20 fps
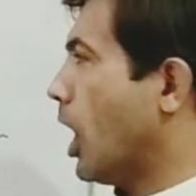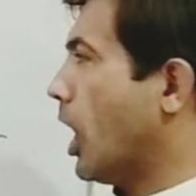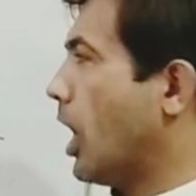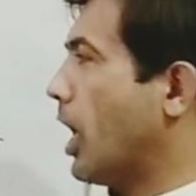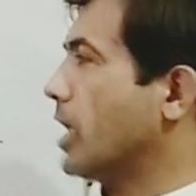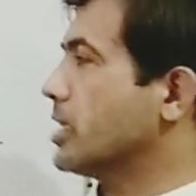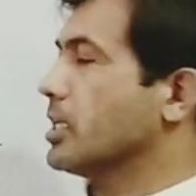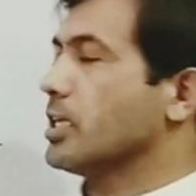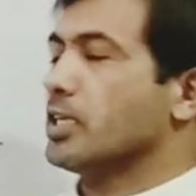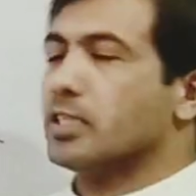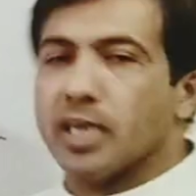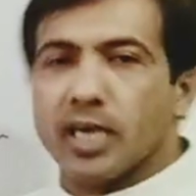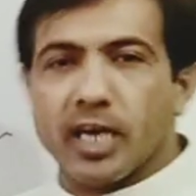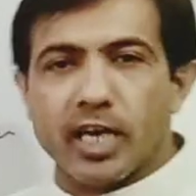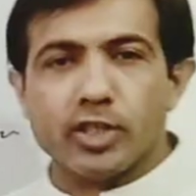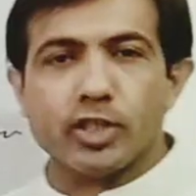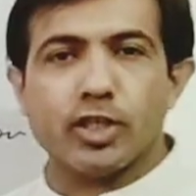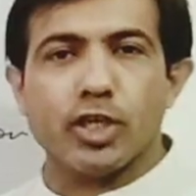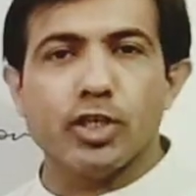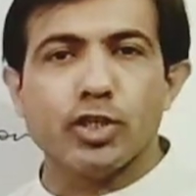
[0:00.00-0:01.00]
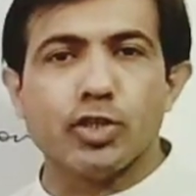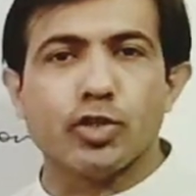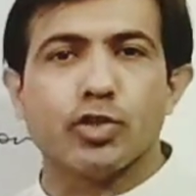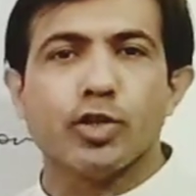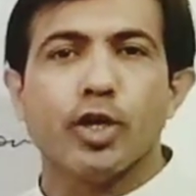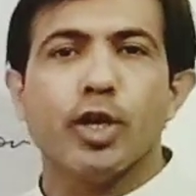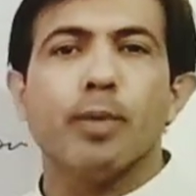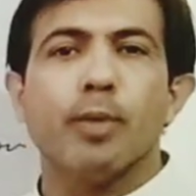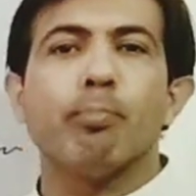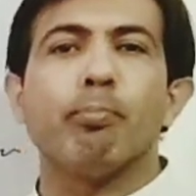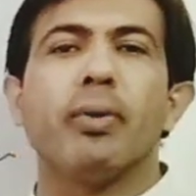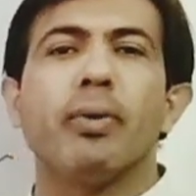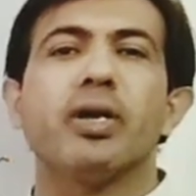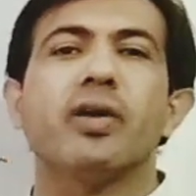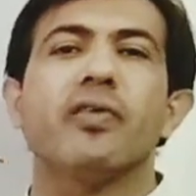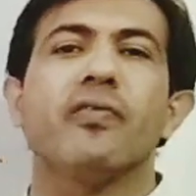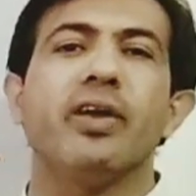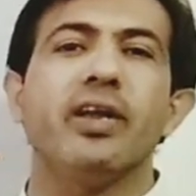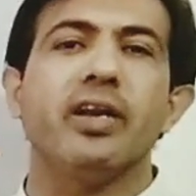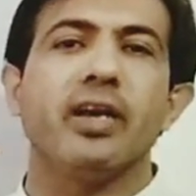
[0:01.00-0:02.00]
are the relations
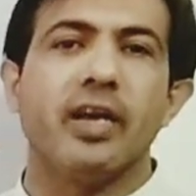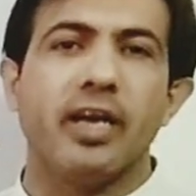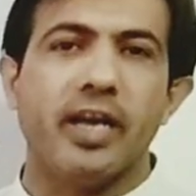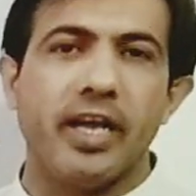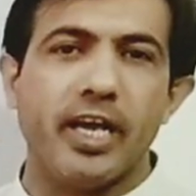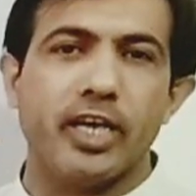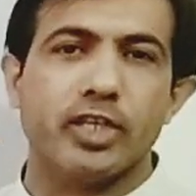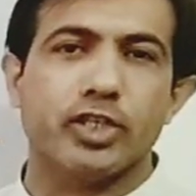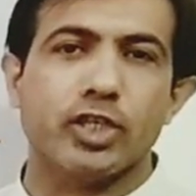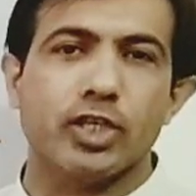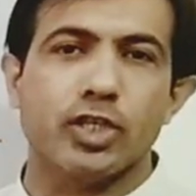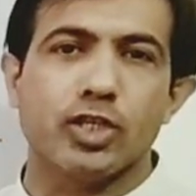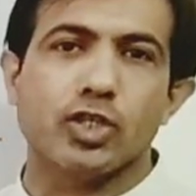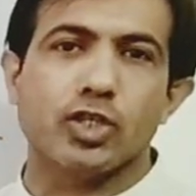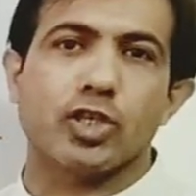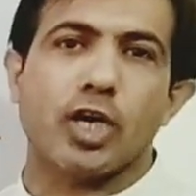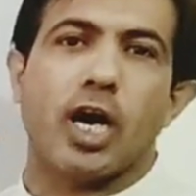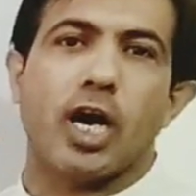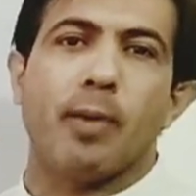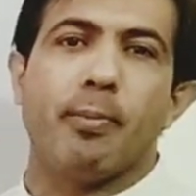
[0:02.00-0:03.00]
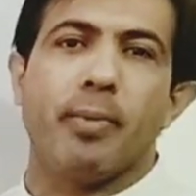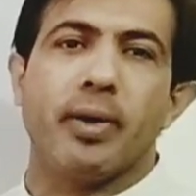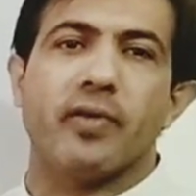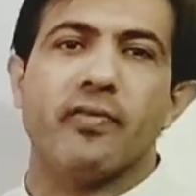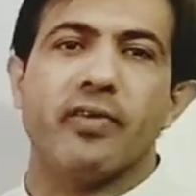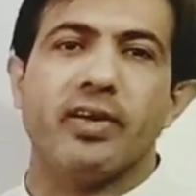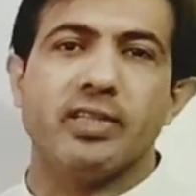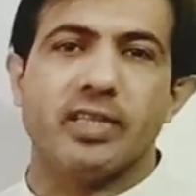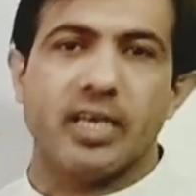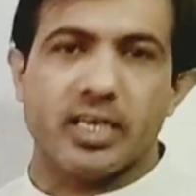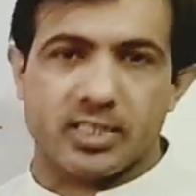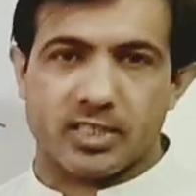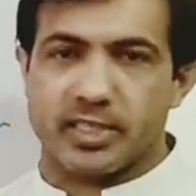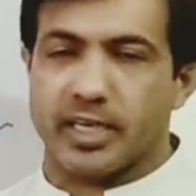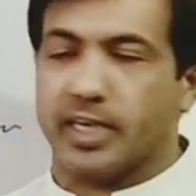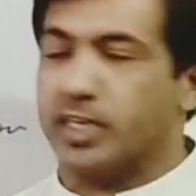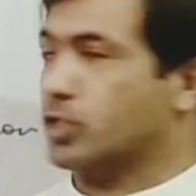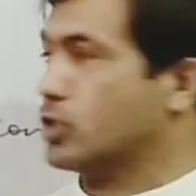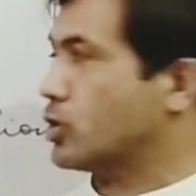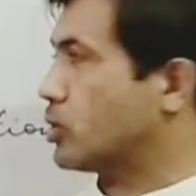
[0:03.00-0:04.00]
between nations or between the
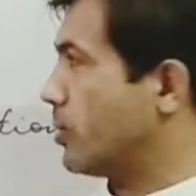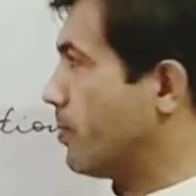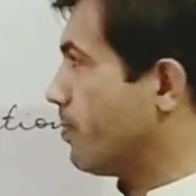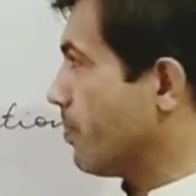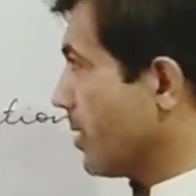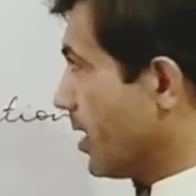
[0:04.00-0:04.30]
states.